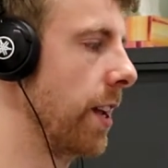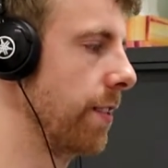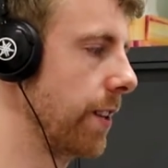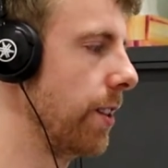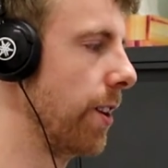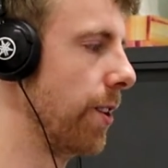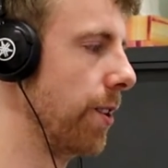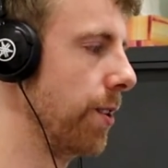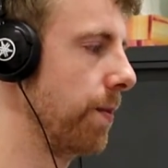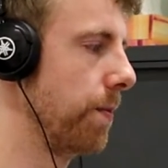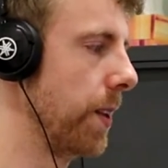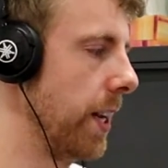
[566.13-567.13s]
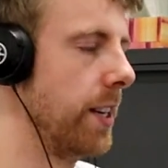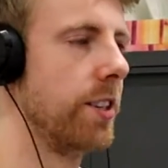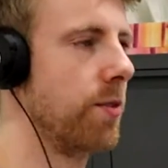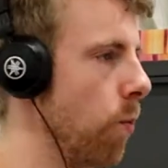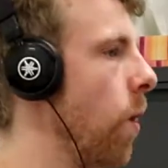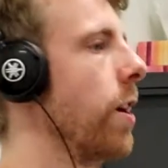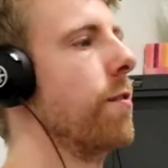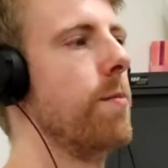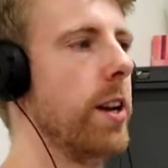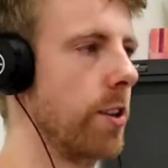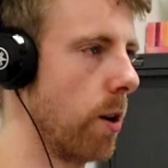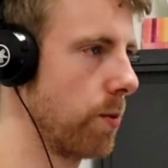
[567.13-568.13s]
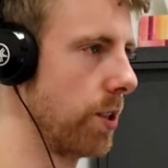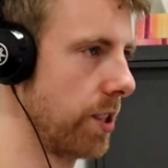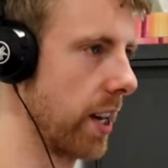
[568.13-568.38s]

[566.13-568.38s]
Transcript: even though it is one of many options